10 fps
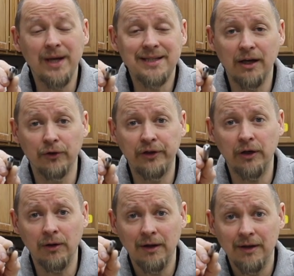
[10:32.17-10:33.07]
white-tailed
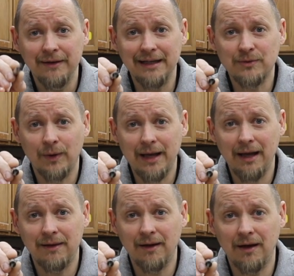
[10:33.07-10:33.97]
deer. That's what
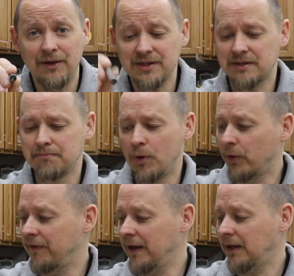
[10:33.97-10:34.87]
got uh, this
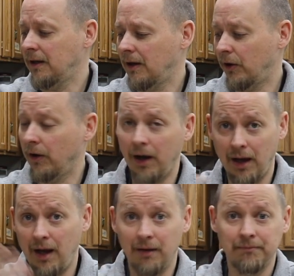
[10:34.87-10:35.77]
motivated or
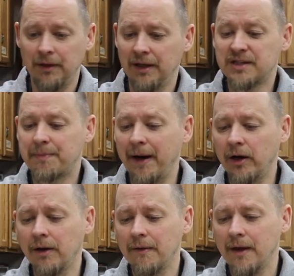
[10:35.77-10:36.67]
um,
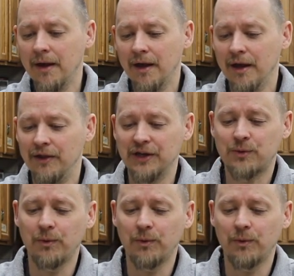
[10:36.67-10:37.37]
inspired. This